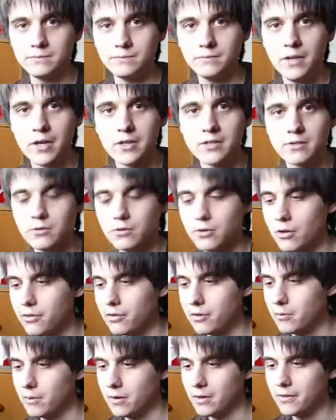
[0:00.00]
next to
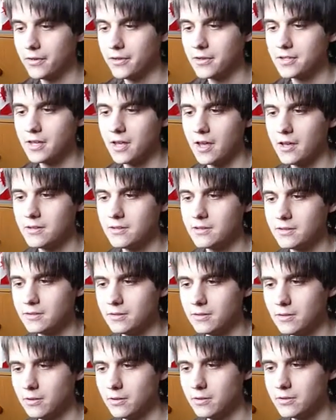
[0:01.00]
nothing, but in this case,
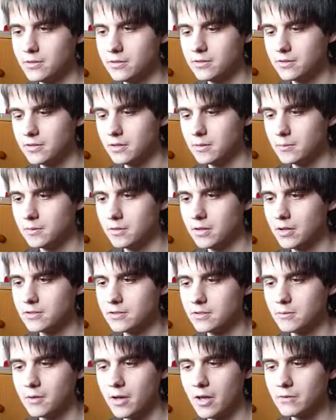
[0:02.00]
still get
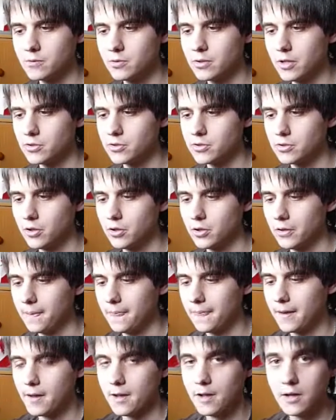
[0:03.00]
some head retention on it.
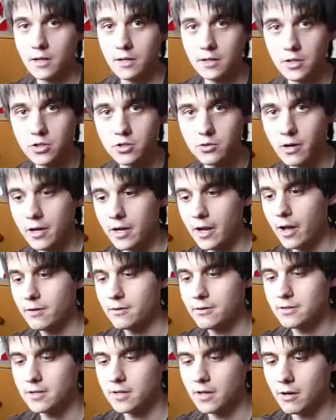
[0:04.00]
Let's try it
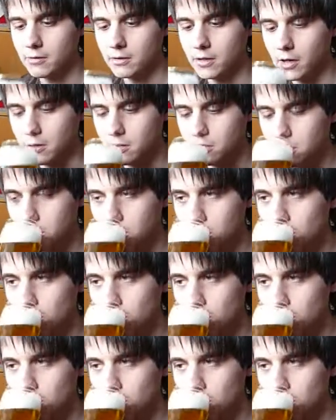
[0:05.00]
out, see how it goes.